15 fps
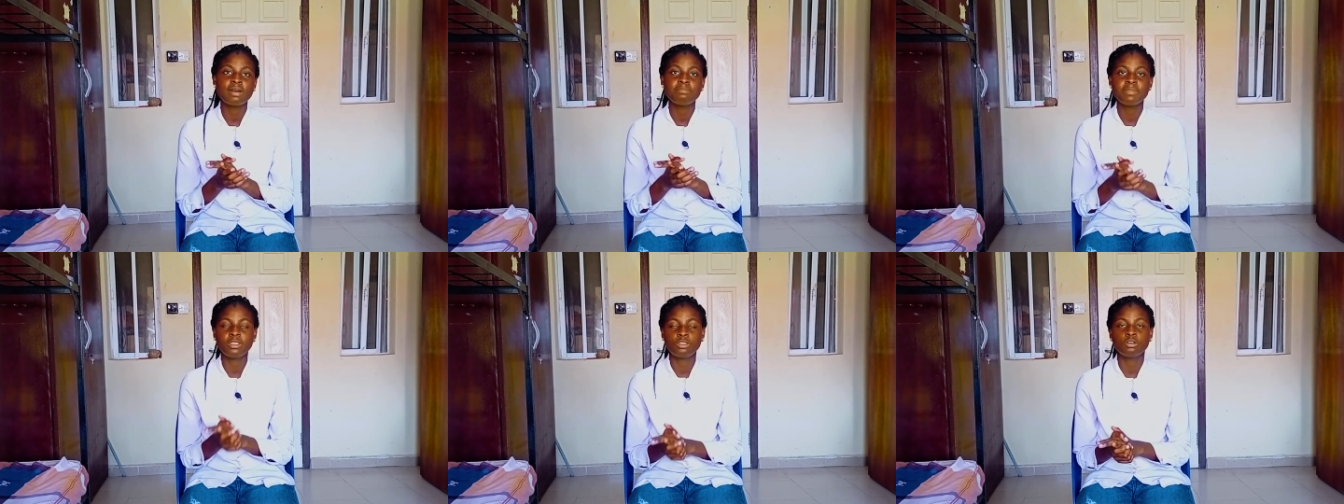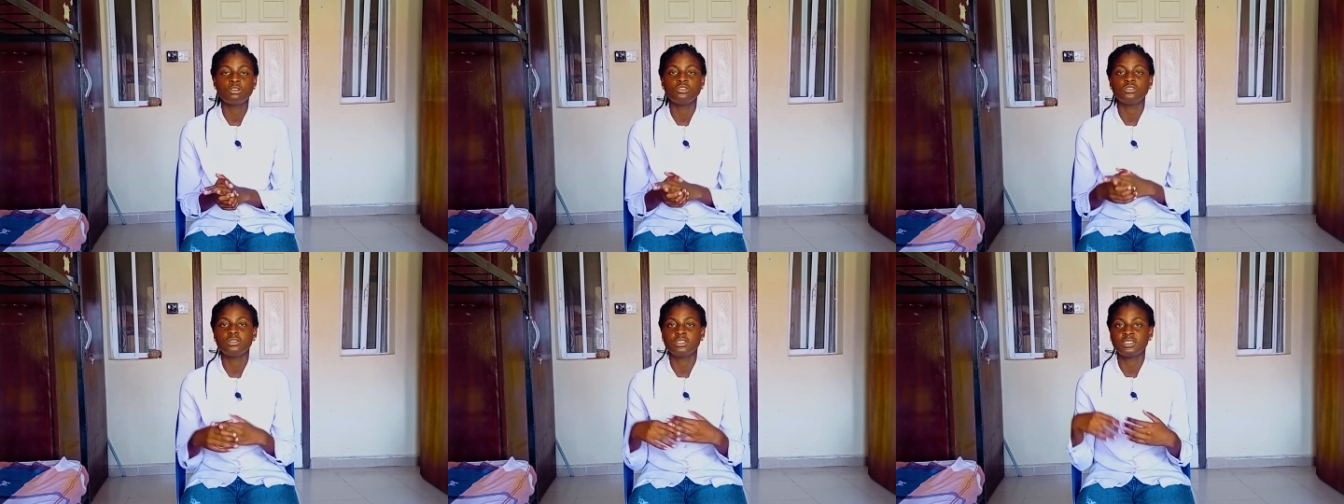method
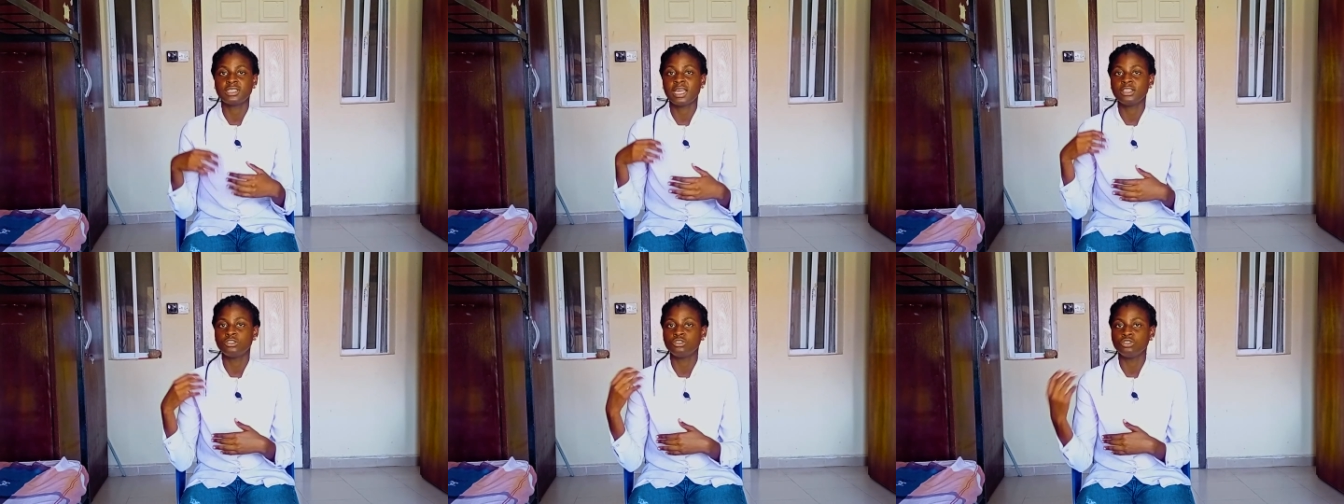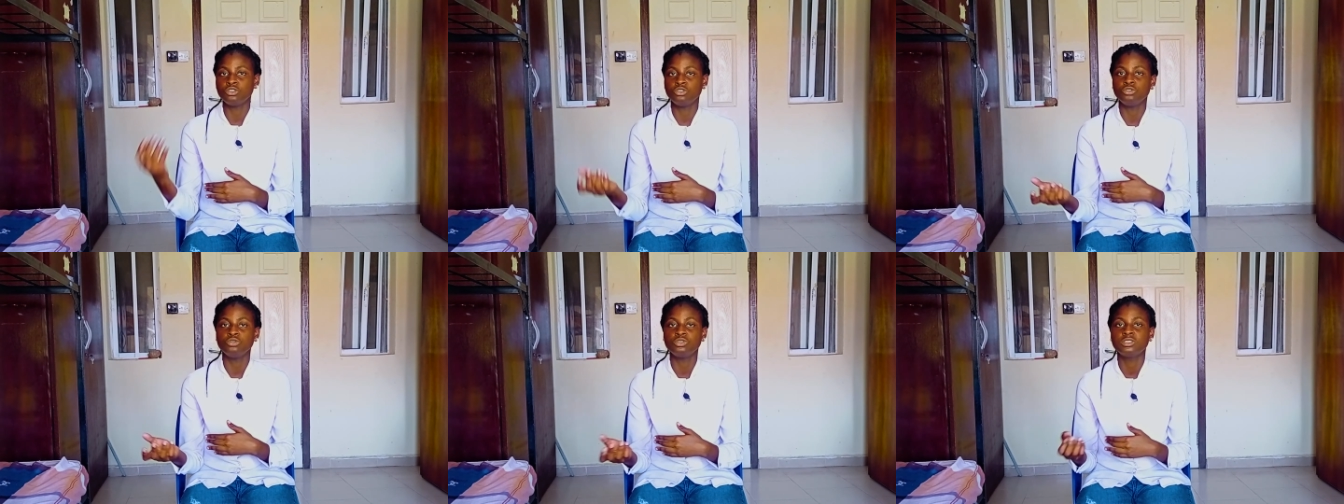you decide to
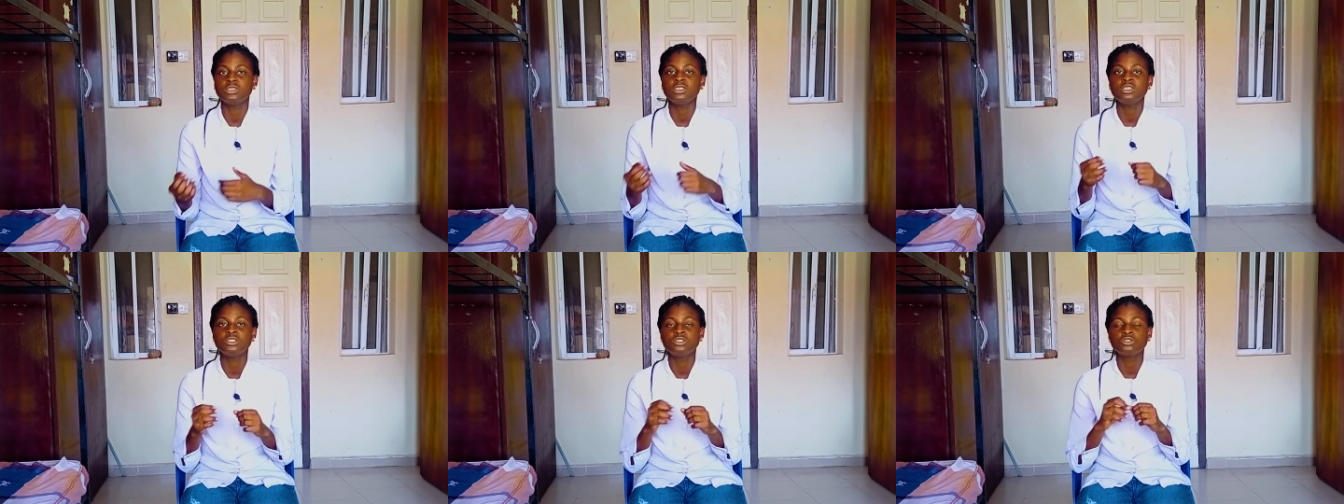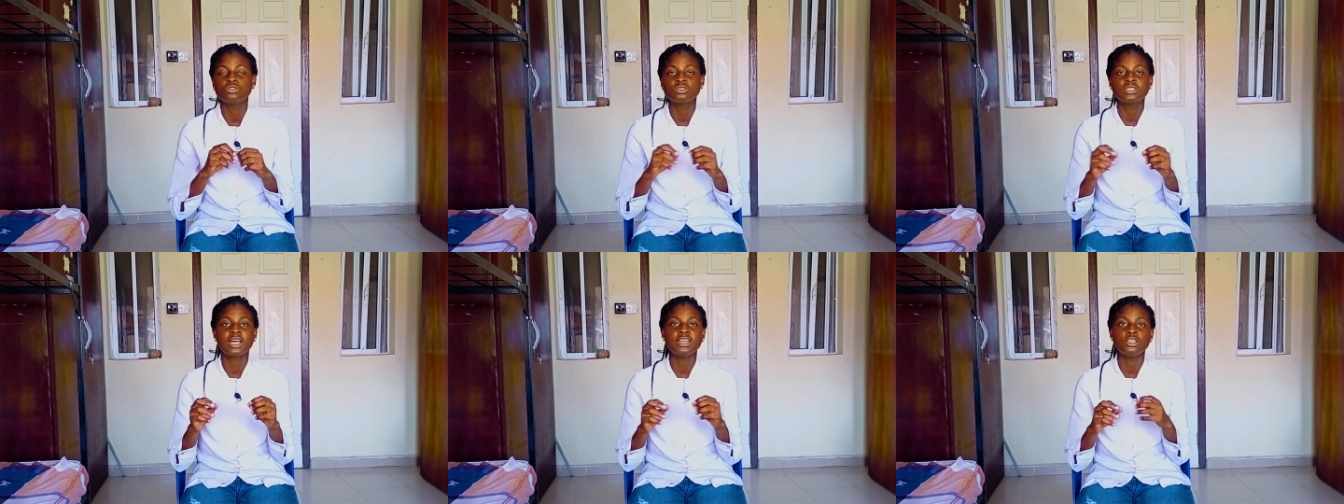use is
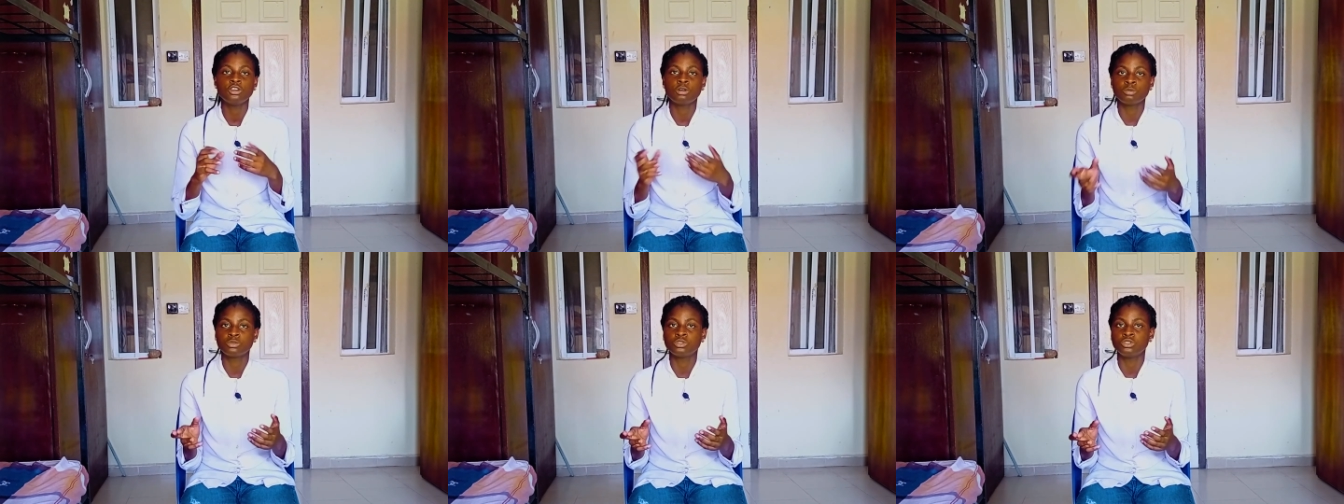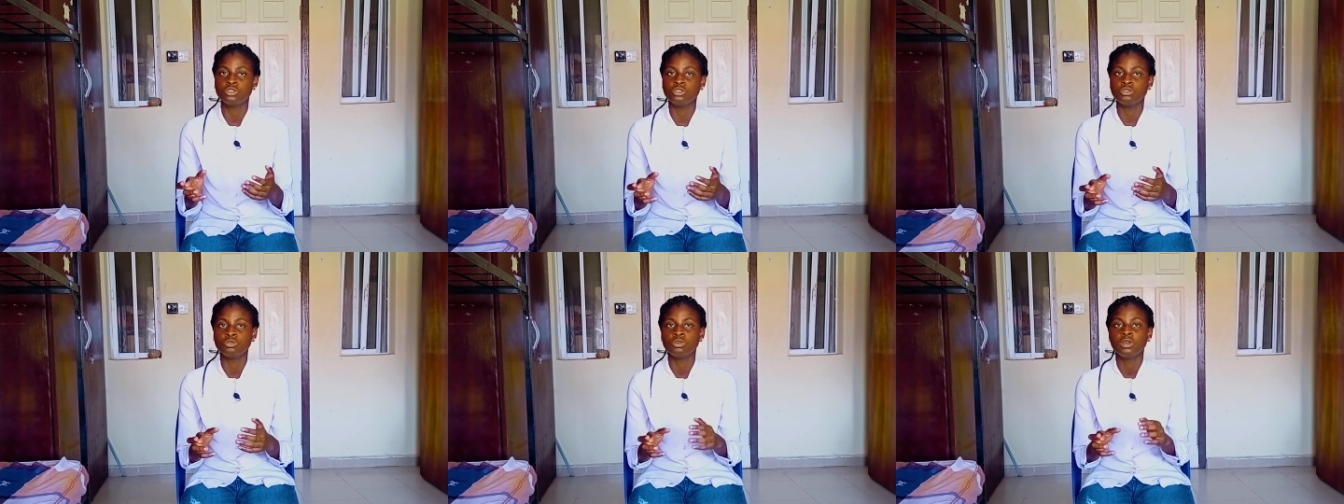totally up to
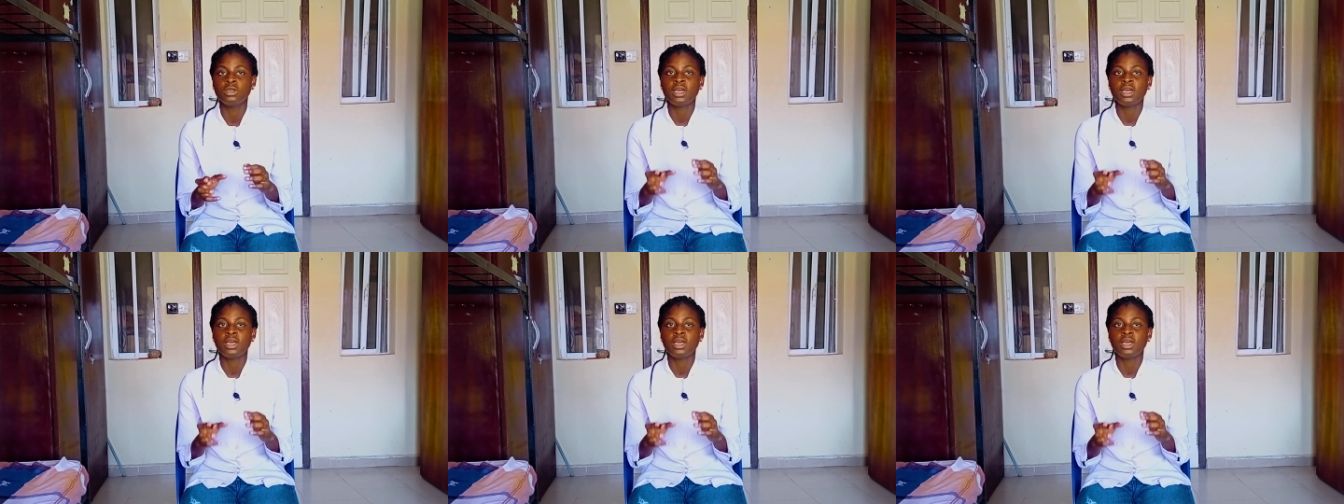you,